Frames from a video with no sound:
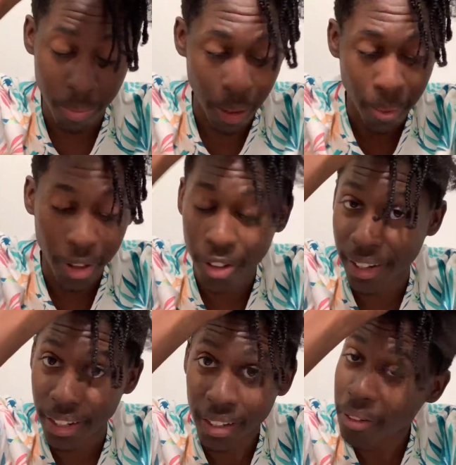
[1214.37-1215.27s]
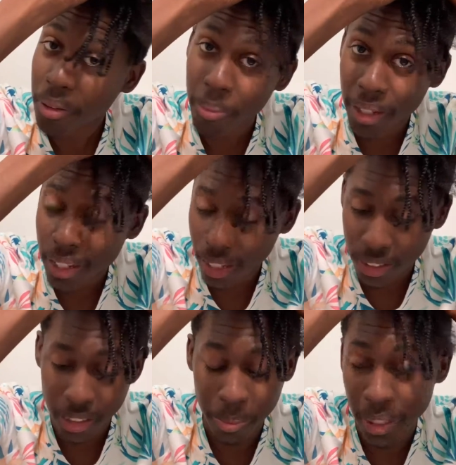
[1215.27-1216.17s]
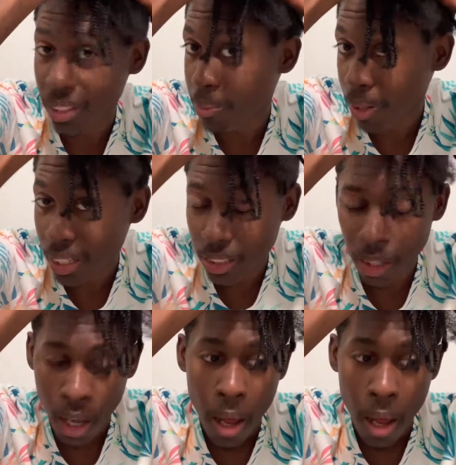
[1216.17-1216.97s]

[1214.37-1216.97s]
probably crying a little bit and just being depressed.